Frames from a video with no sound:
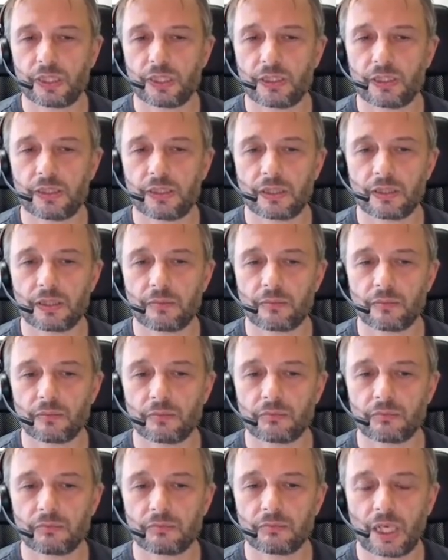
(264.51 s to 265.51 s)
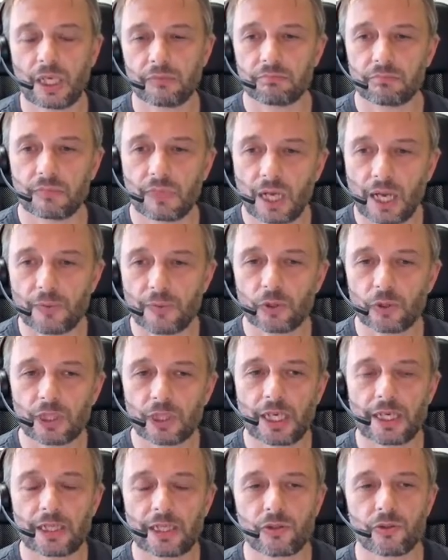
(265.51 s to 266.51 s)
And I would
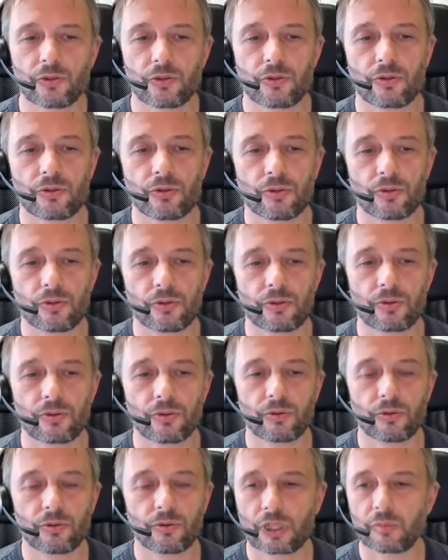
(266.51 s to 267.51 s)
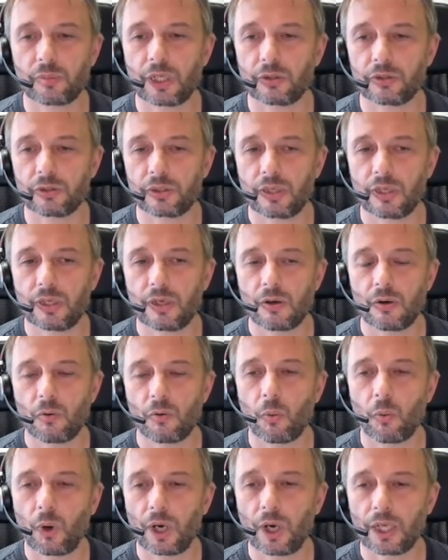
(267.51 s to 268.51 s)
like to talk about
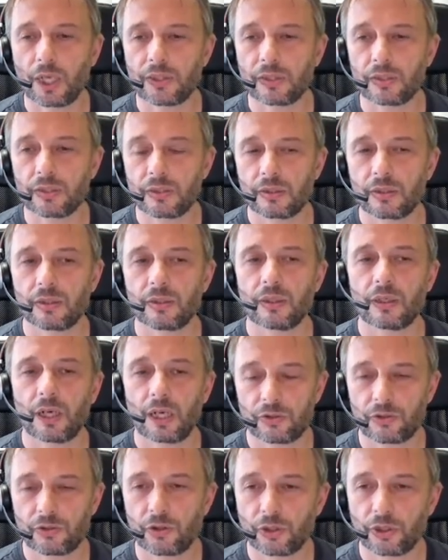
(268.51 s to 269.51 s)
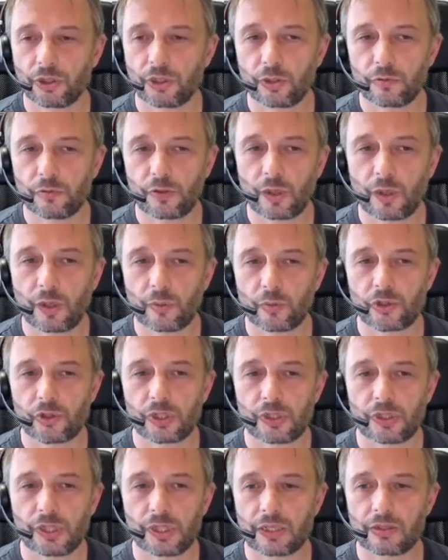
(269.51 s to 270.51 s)
one alternative
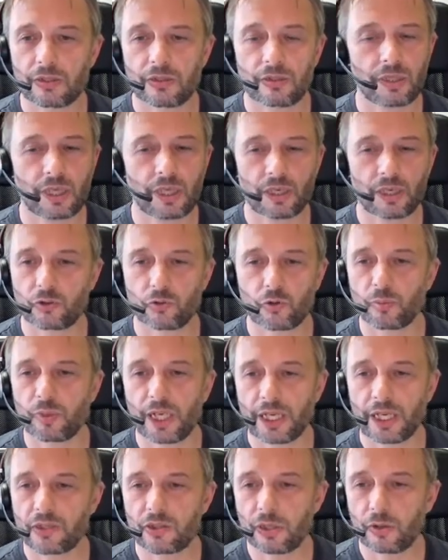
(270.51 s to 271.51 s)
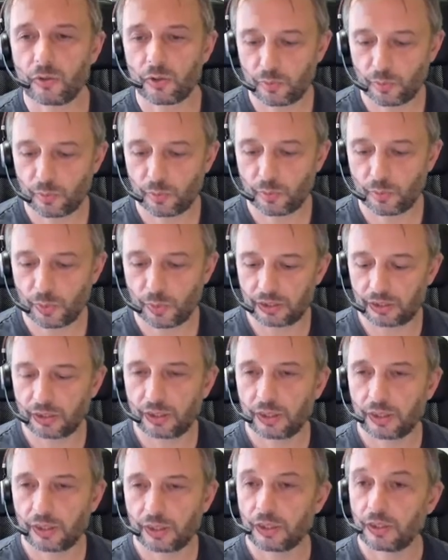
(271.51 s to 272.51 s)
option that doesn't replace those, but
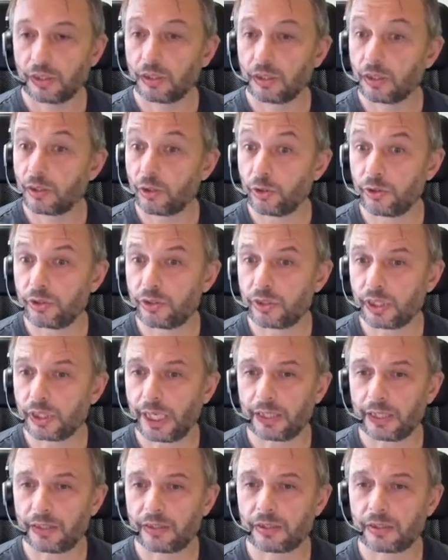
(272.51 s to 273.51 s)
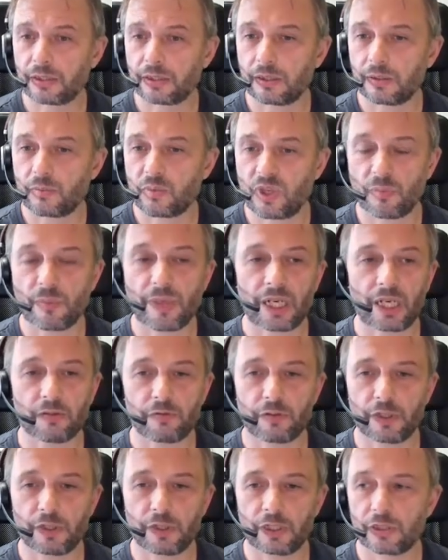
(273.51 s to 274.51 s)
could add some
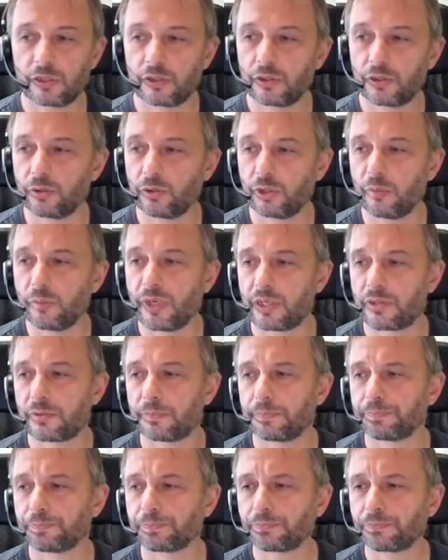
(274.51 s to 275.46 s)
benefit to the mix.